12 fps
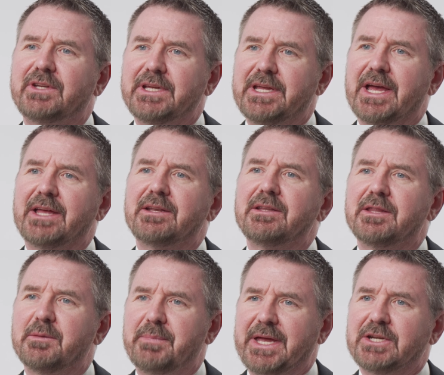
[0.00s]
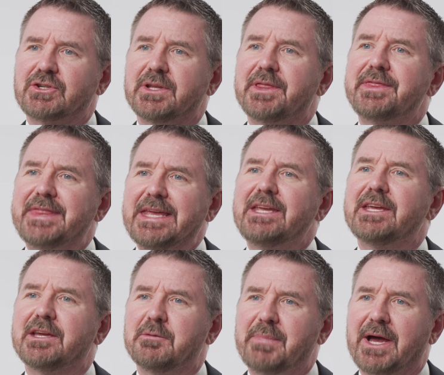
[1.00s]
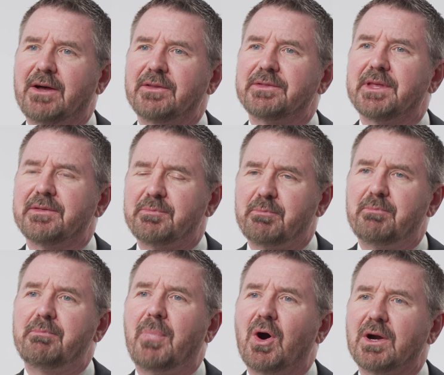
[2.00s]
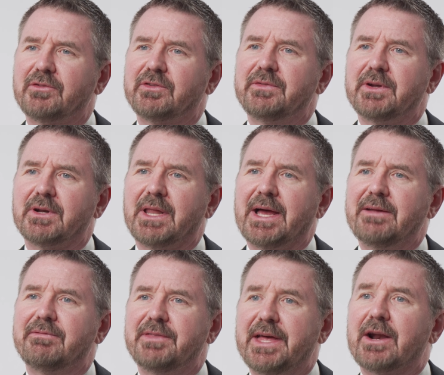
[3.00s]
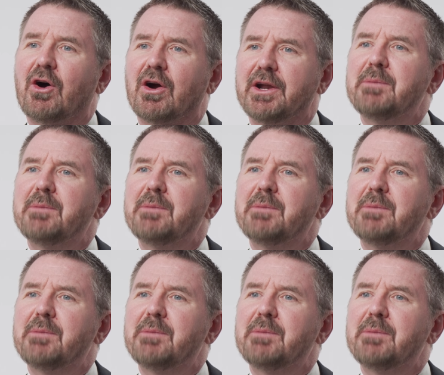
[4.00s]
to get the patient thinking about the parts of their life that are